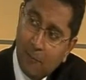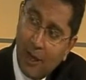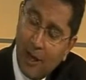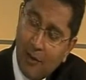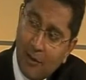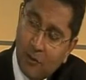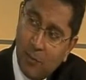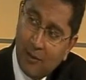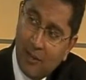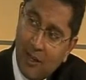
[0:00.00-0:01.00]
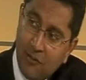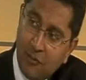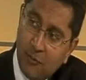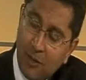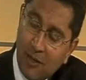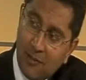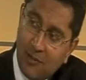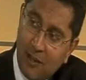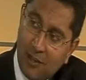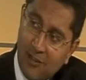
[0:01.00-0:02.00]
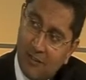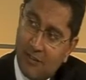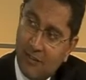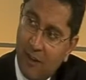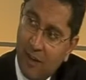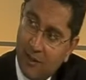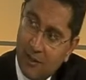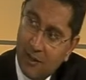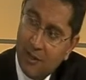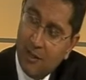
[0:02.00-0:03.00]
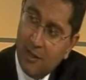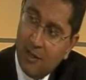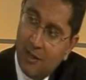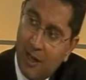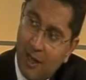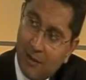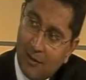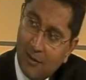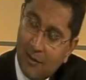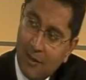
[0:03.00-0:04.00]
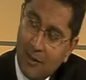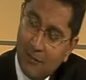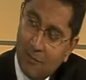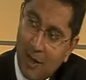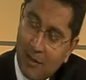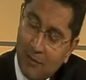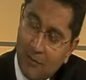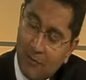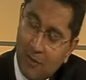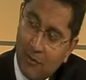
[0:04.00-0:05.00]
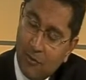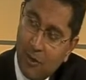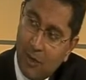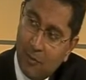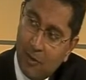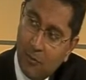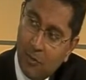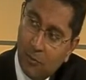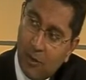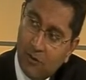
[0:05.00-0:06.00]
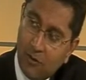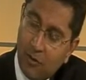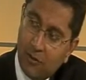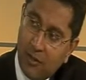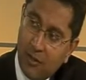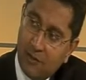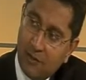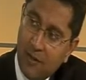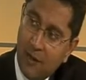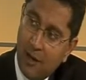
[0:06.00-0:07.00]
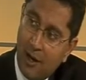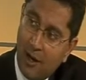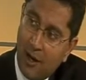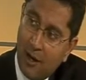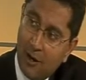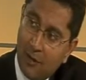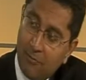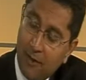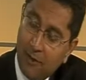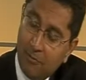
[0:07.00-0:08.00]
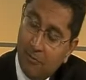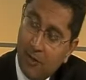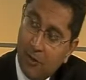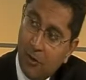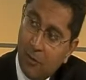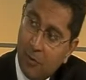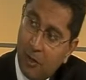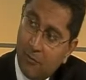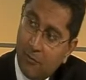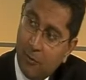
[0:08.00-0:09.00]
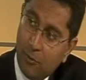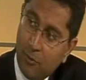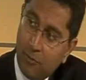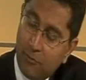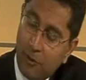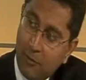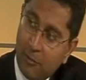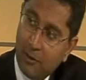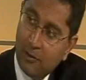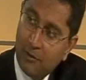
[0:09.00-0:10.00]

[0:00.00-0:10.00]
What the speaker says: are expectations being set in society that these matters, if they do happen in a workplace context, are effectively a goldmine for applicants.